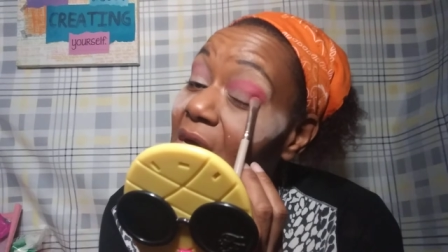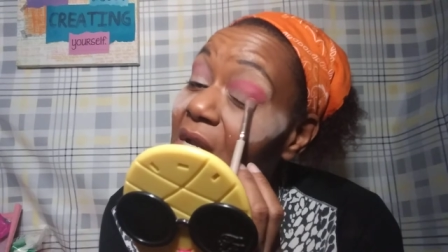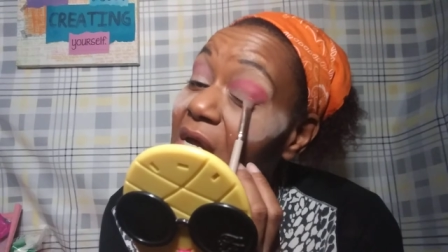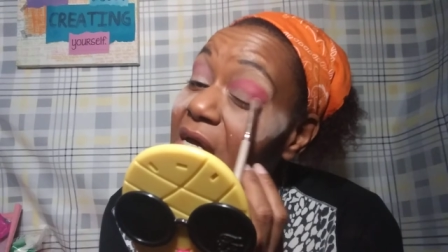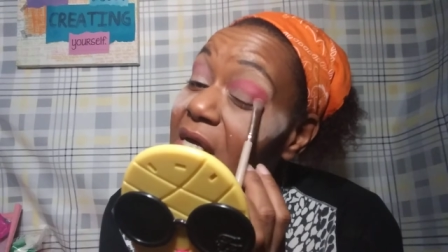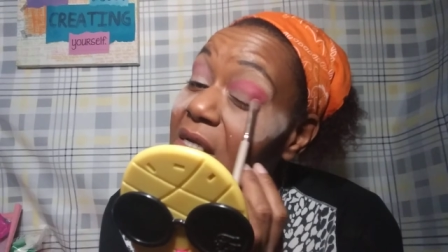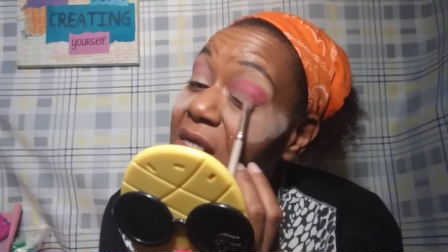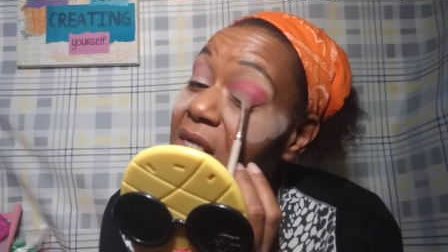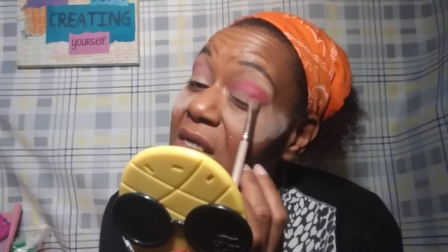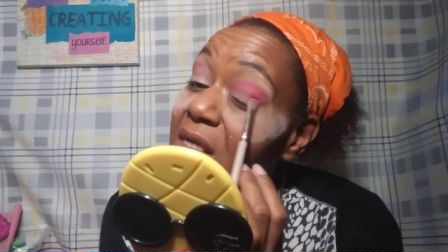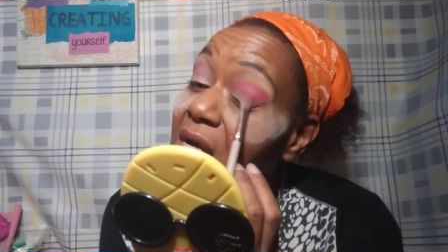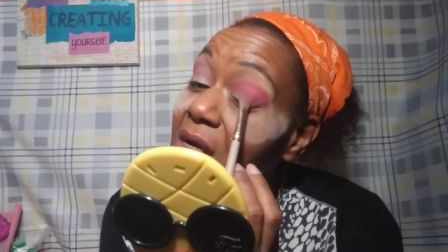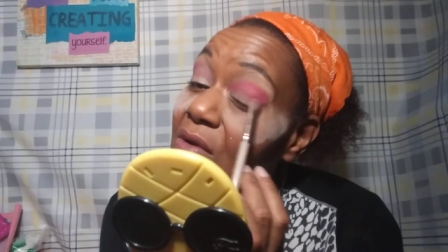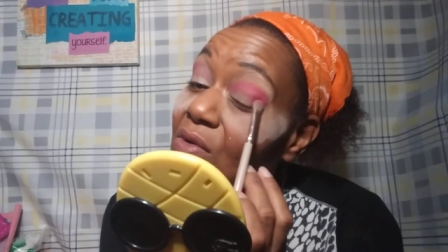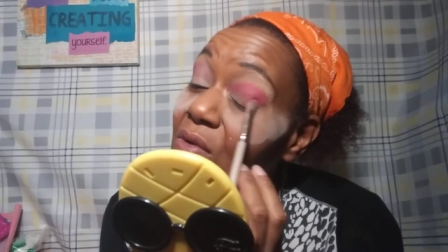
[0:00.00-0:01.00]
like
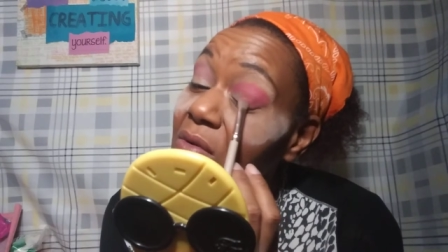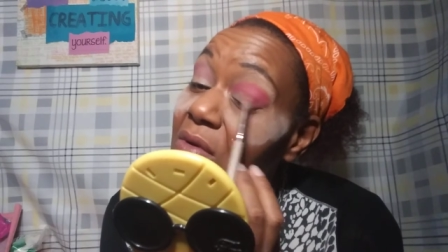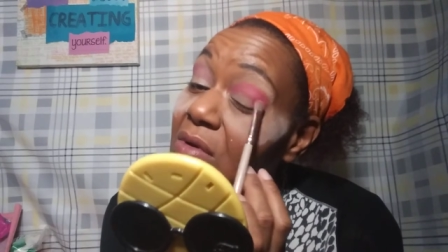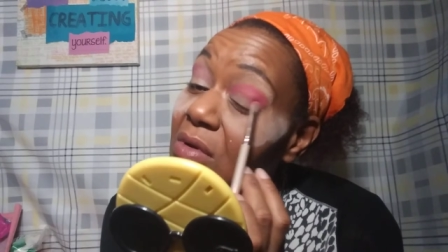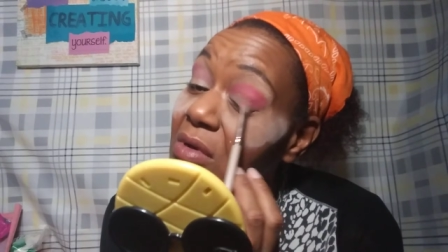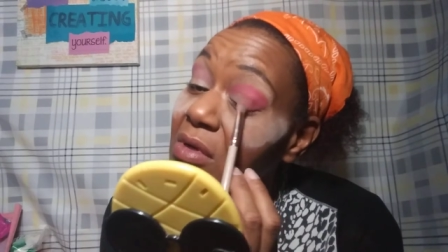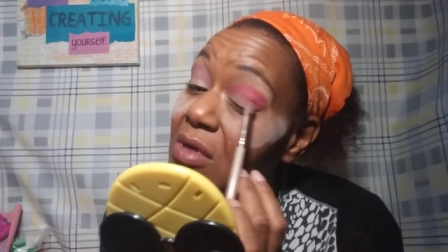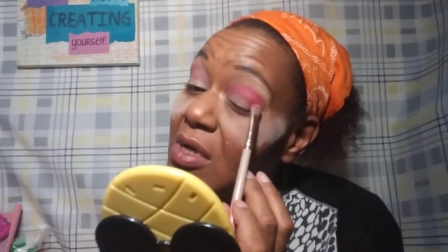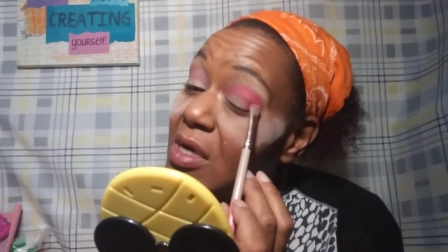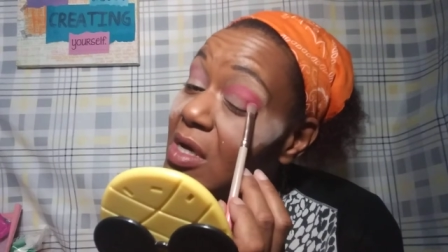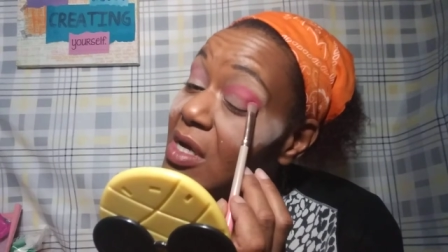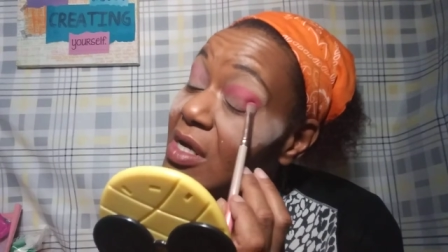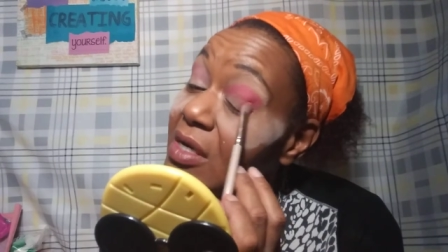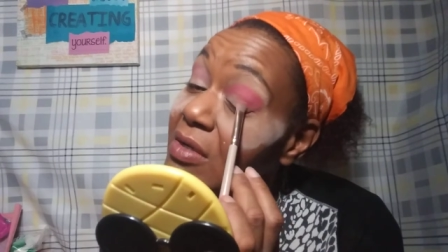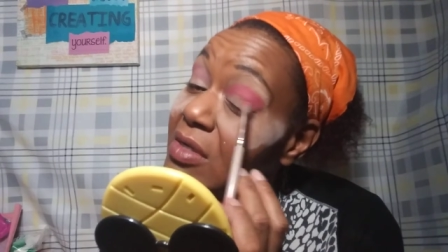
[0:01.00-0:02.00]
no.
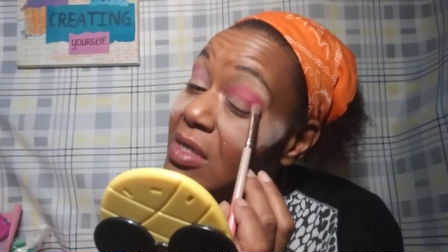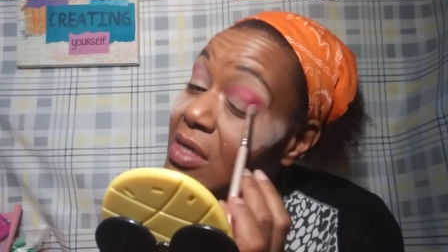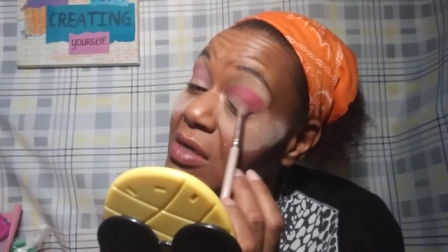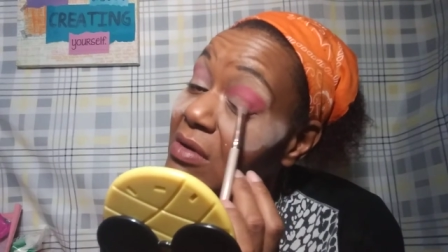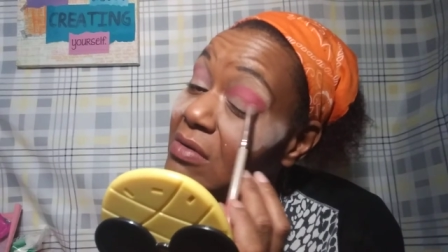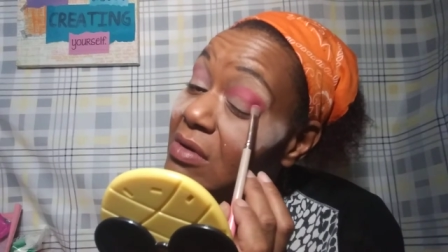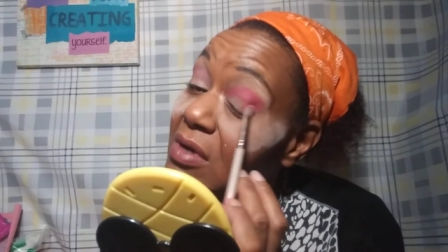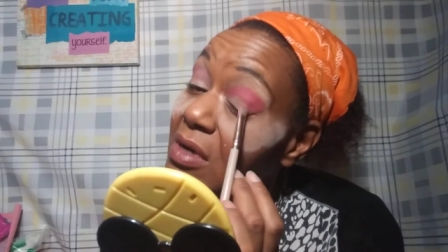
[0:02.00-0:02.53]
I don't know.